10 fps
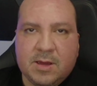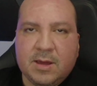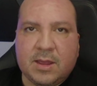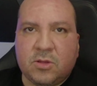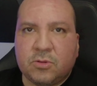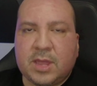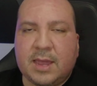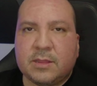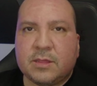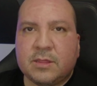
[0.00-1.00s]
in those
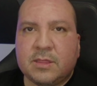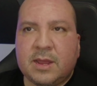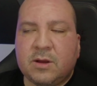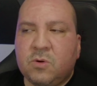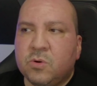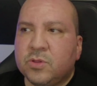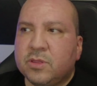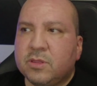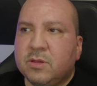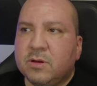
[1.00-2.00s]
cases. Then of
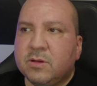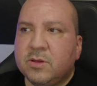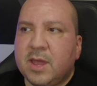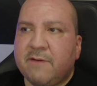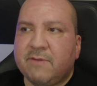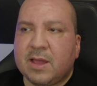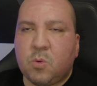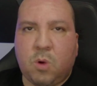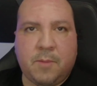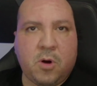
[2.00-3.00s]
course you have like
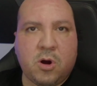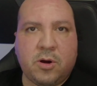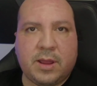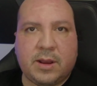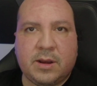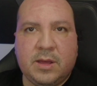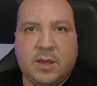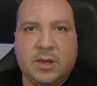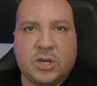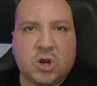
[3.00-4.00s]
Walmart and
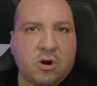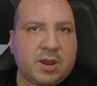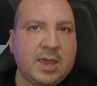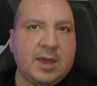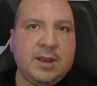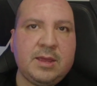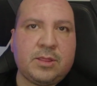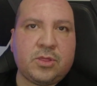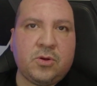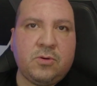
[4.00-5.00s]
Target. It's
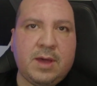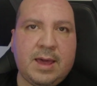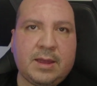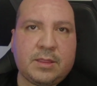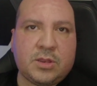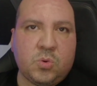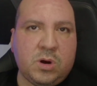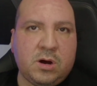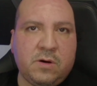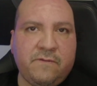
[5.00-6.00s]
through
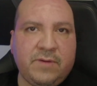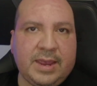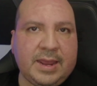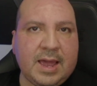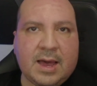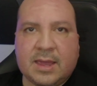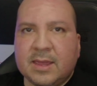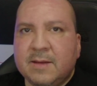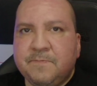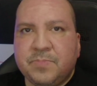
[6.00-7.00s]
X12 EDI.
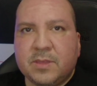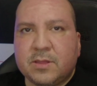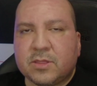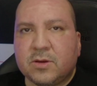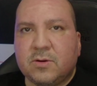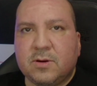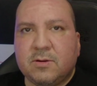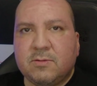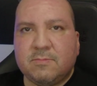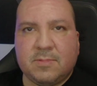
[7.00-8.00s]

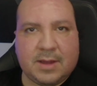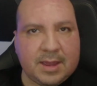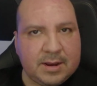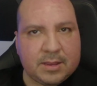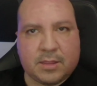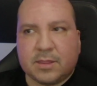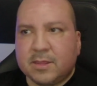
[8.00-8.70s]
So again, it's